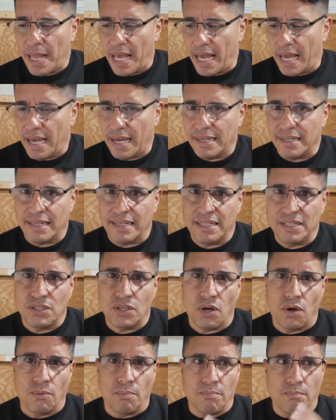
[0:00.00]
And,
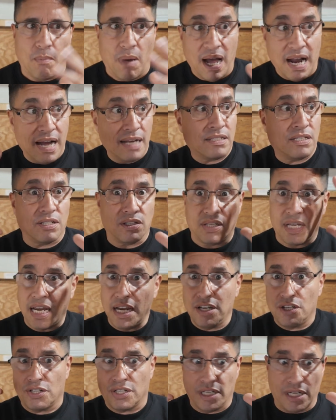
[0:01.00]

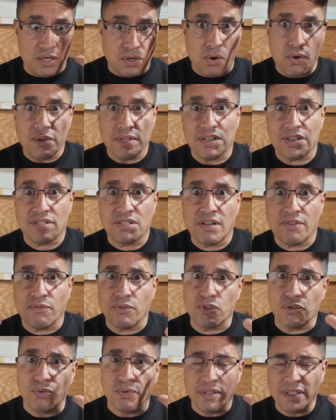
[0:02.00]
monetization and all this stuff
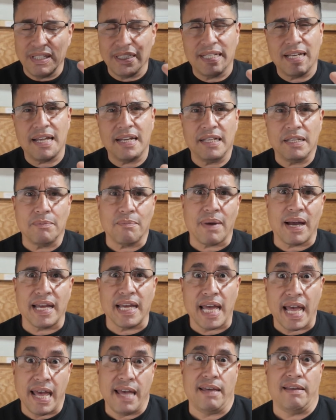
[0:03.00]
was really getting in my
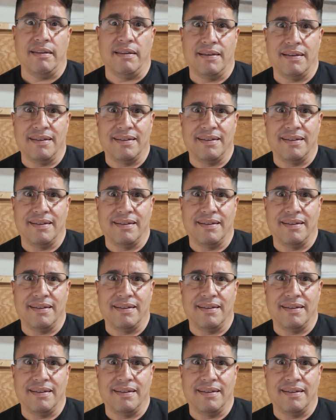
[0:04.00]
head.